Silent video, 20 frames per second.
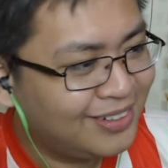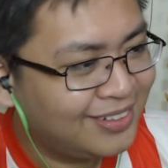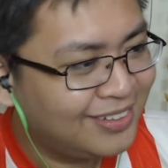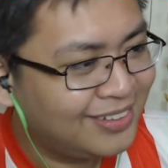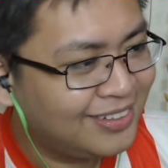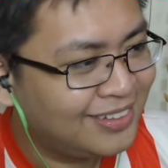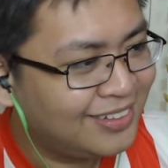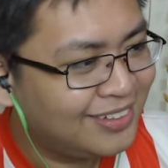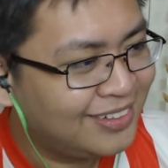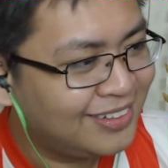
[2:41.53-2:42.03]

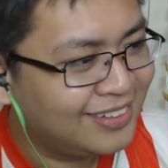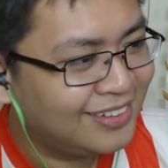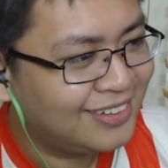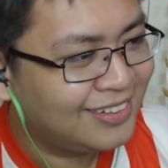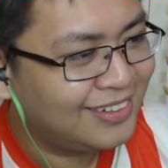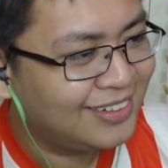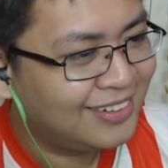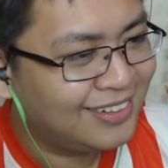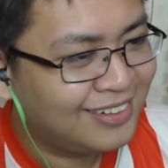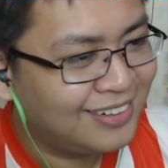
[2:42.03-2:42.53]

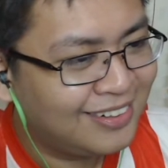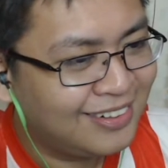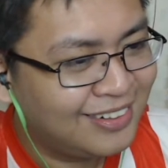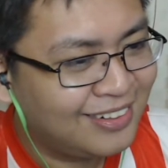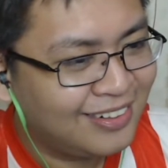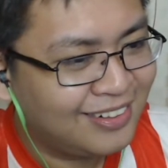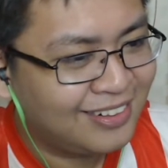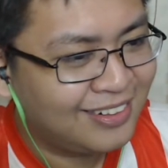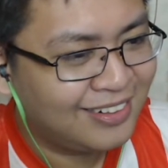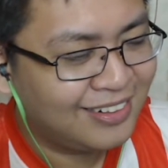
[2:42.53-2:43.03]

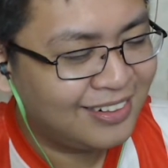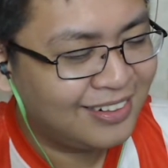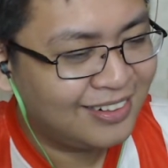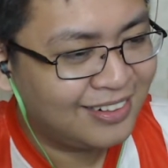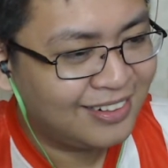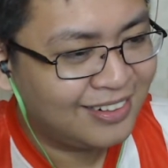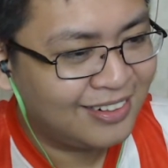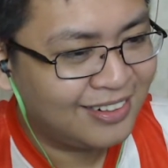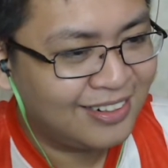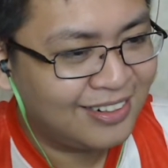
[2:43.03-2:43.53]

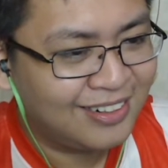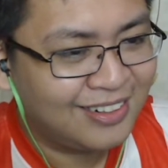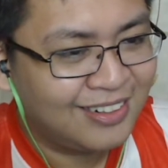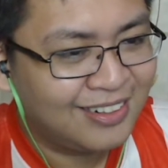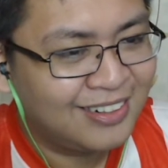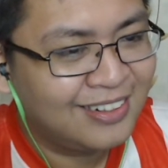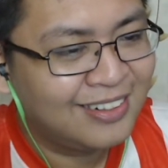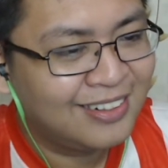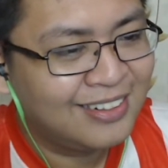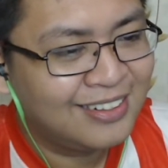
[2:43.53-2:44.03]

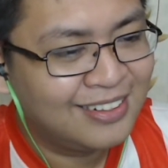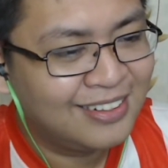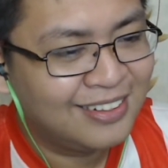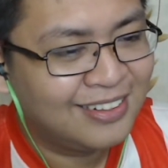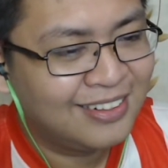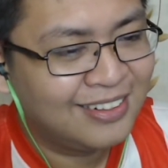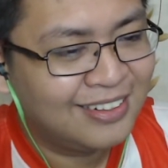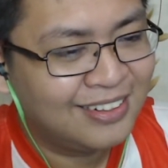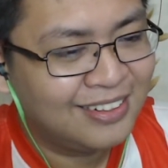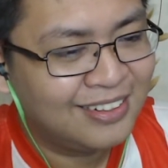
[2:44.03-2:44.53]

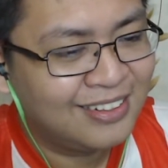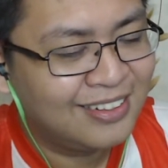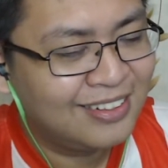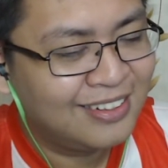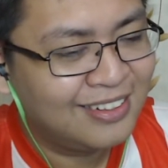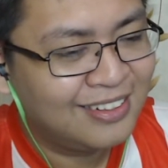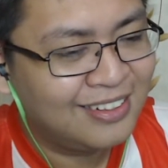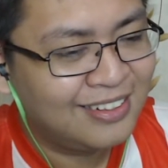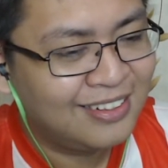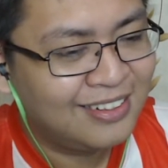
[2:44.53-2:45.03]

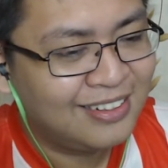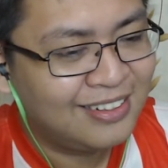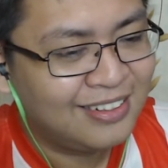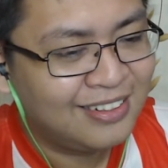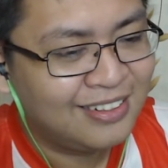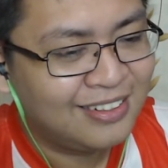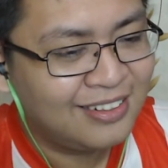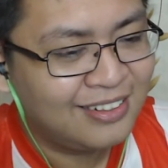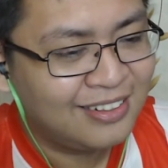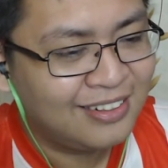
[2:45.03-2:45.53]

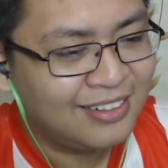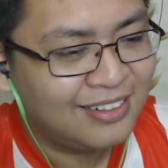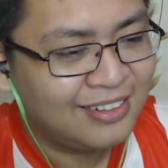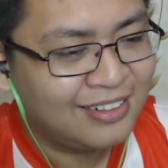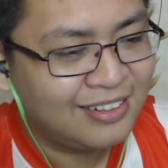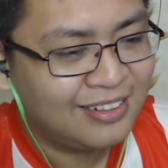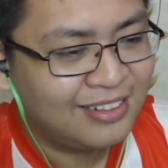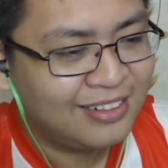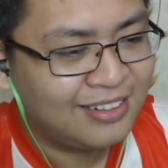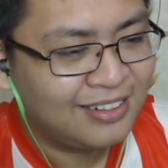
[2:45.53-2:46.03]

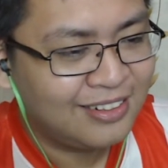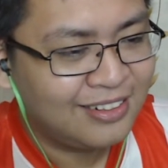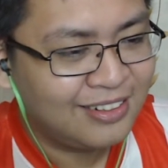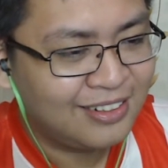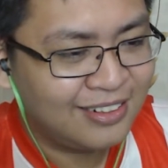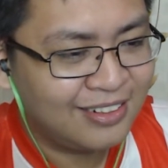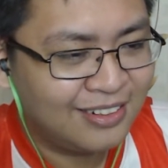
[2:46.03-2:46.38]
(no one is talking)